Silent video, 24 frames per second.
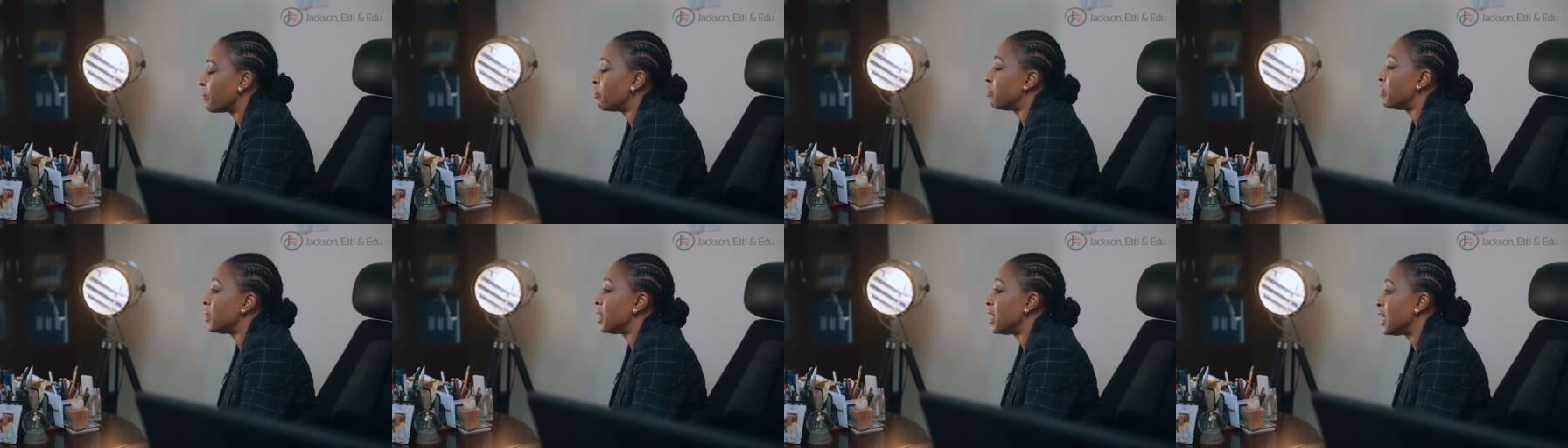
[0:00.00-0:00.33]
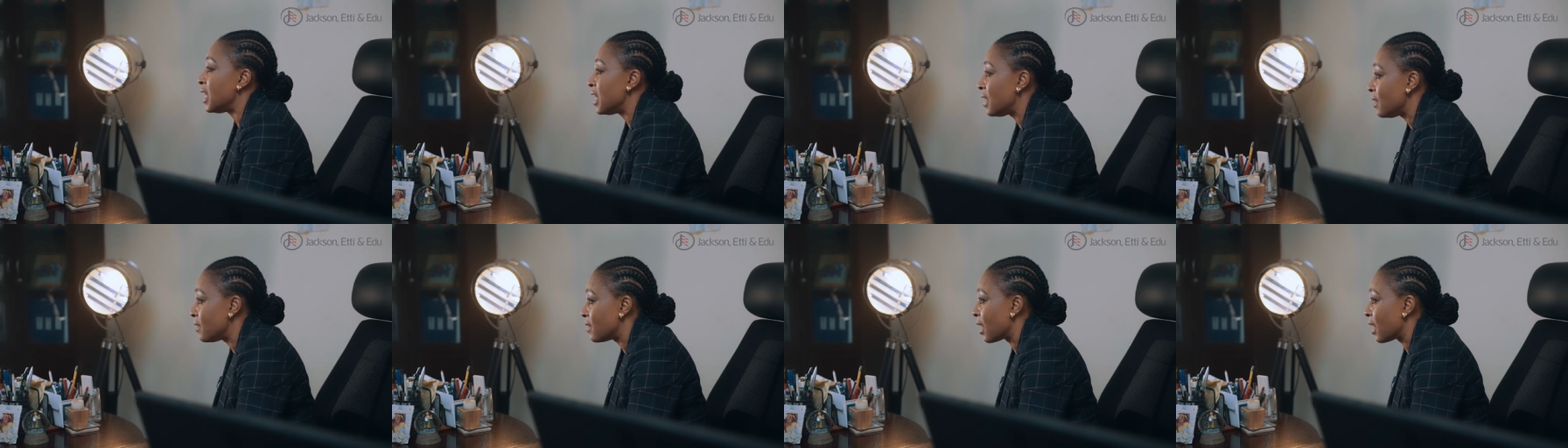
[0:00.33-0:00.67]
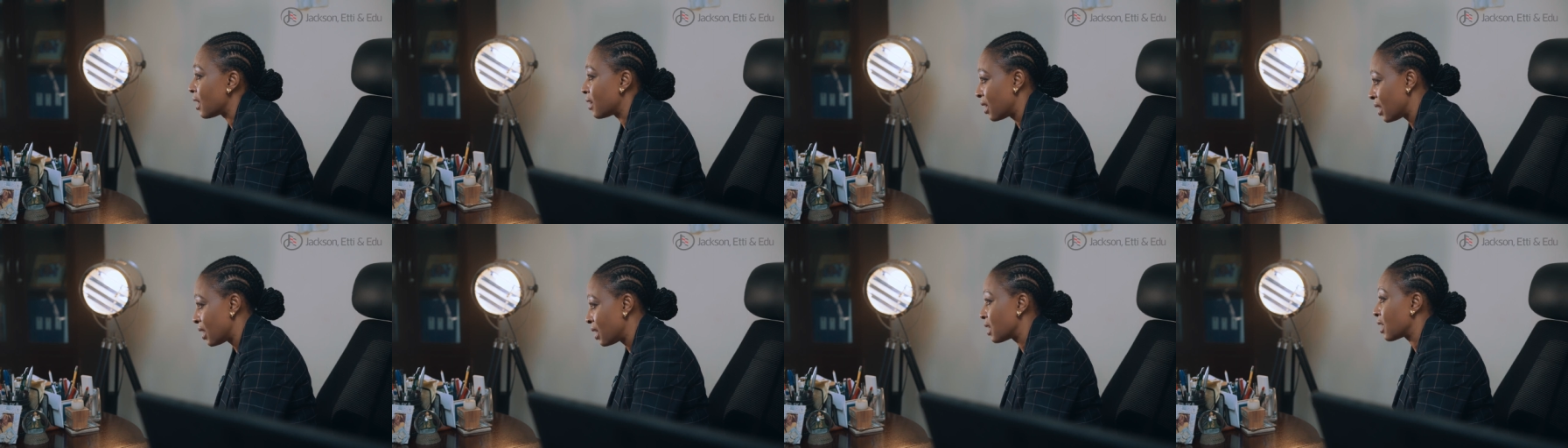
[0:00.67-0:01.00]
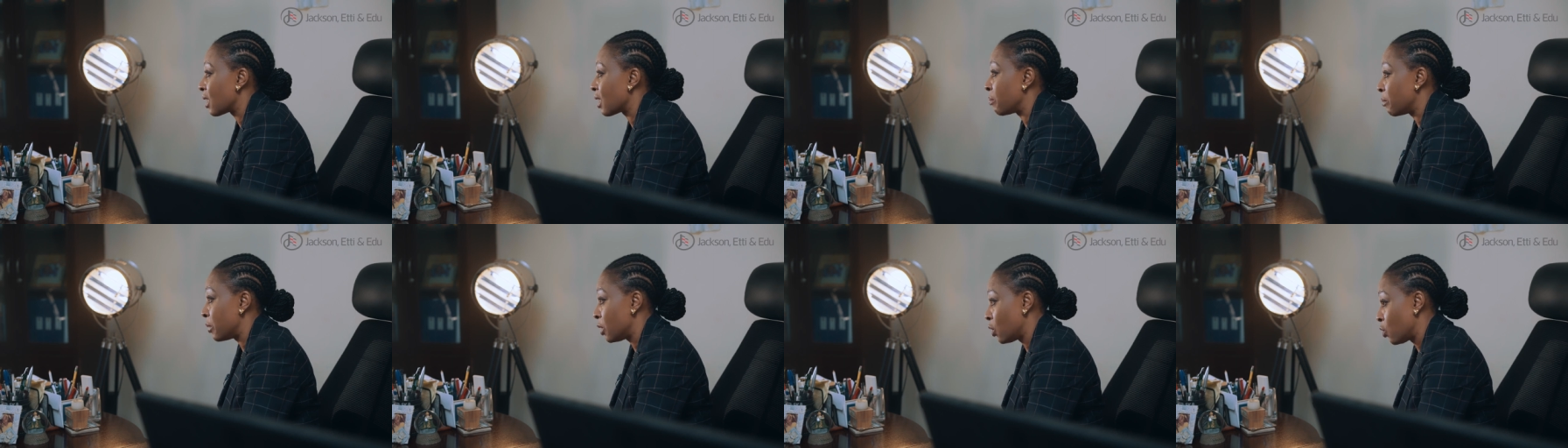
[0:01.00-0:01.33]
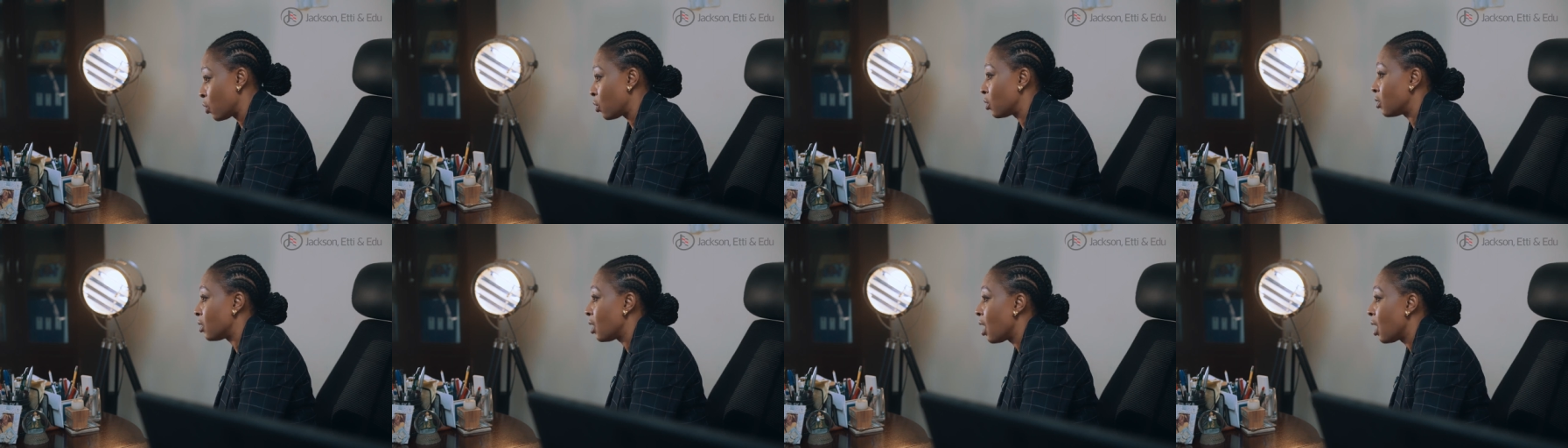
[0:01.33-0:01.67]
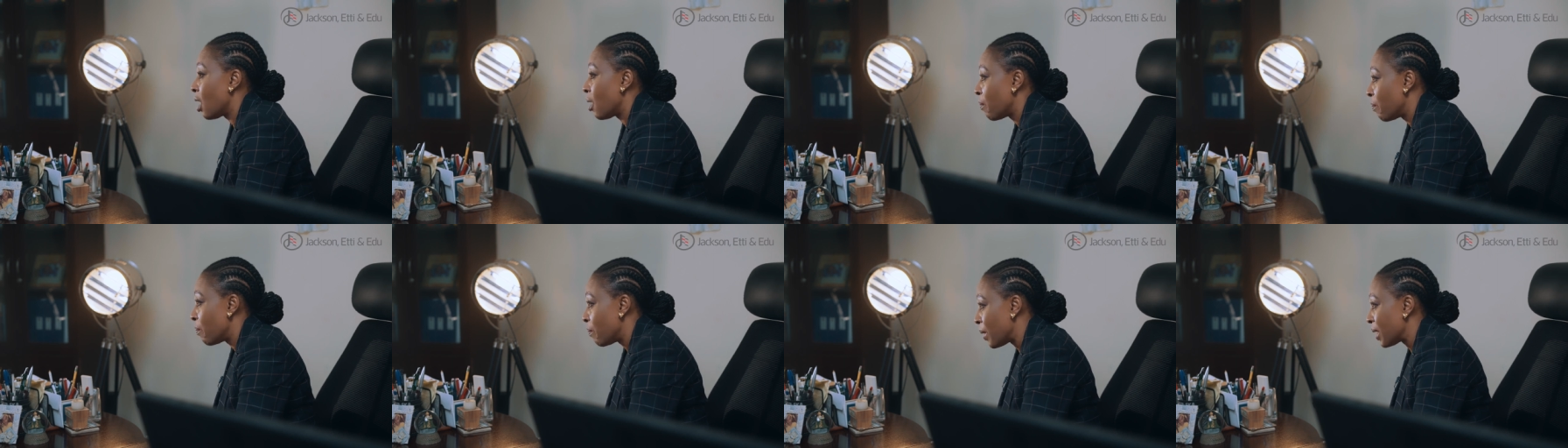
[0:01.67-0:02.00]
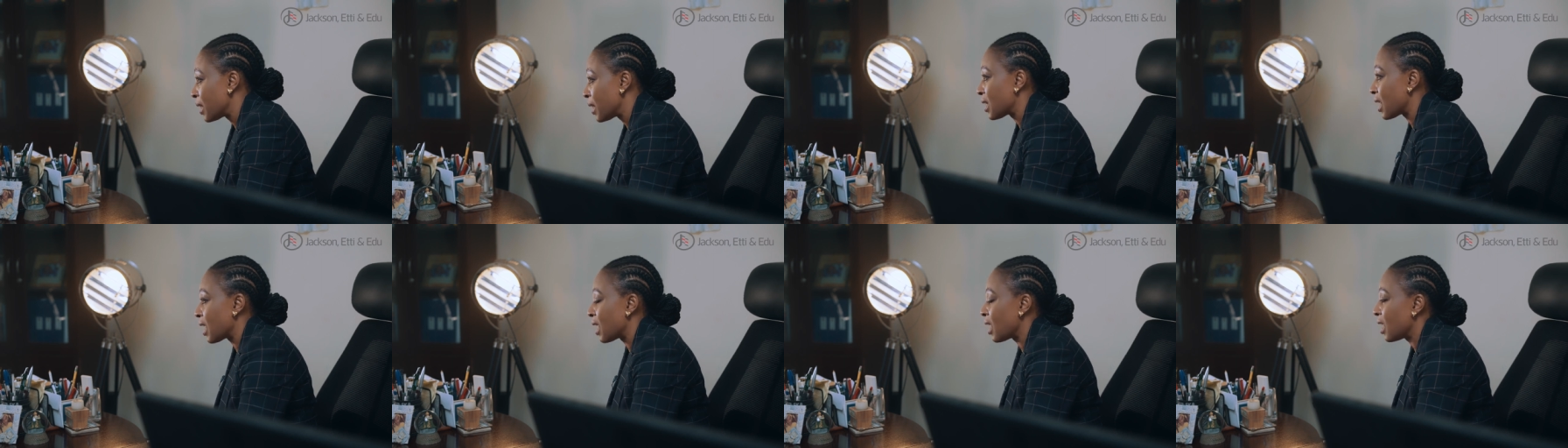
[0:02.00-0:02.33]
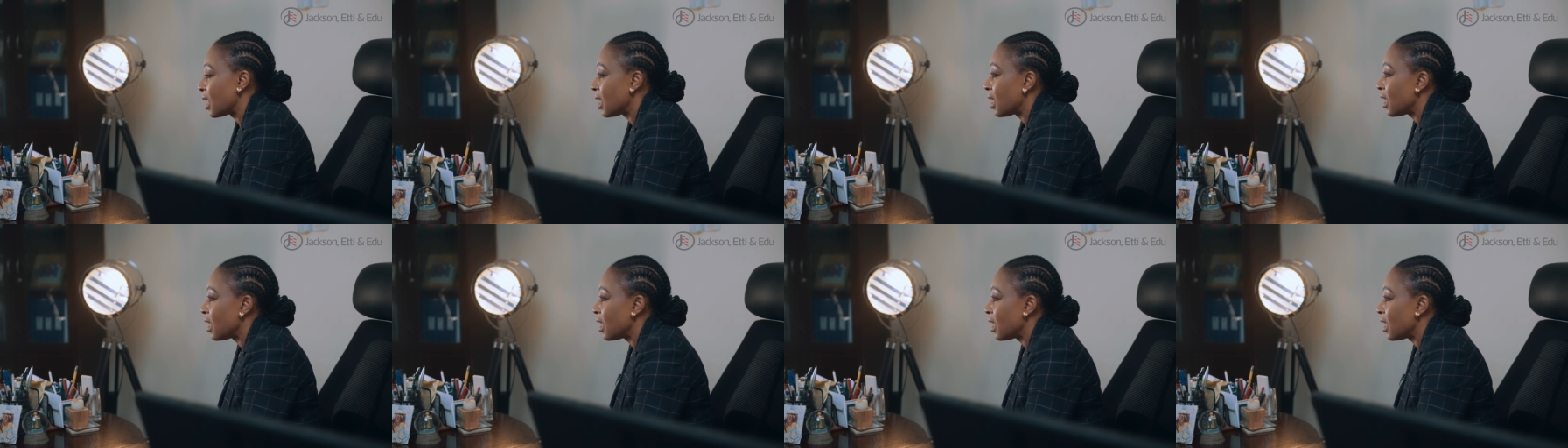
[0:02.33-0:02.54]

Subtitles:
and believes that things can be done better,